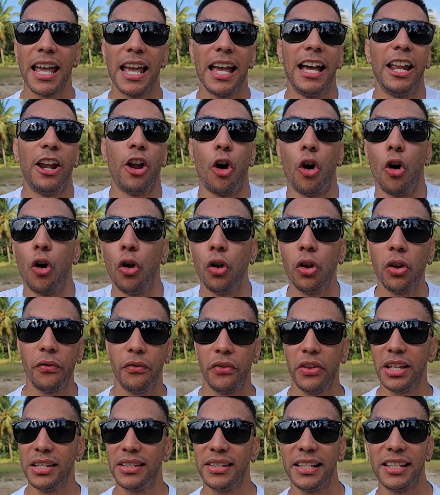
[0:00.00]
And all of
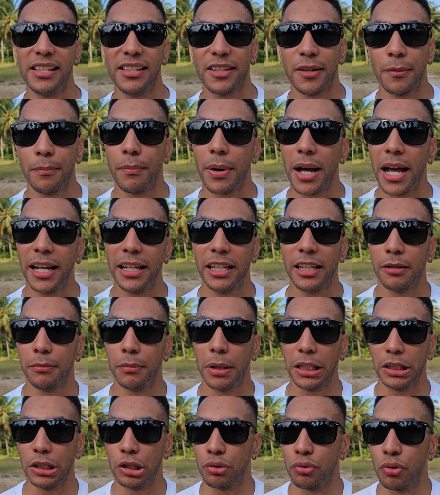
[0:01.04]
these things combined can
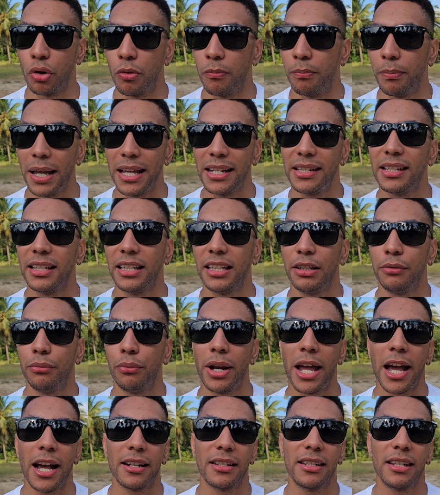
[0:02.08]
make the drone basically
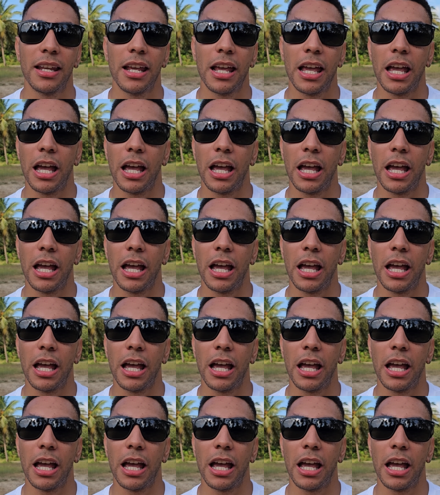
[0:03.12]
react